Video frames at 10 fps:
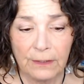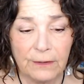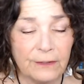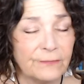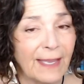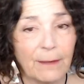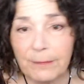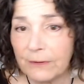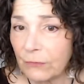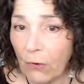This
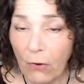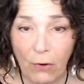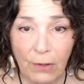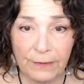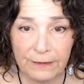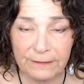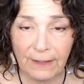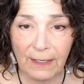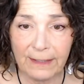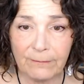happens all the
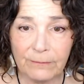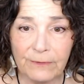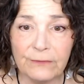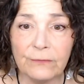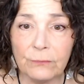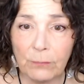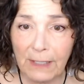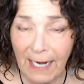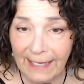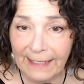time. This is
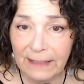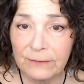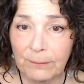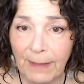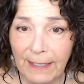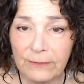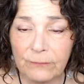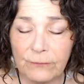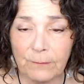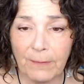what I
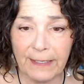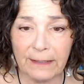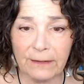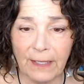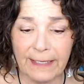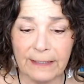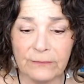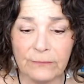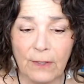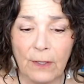expect for my
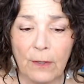clients.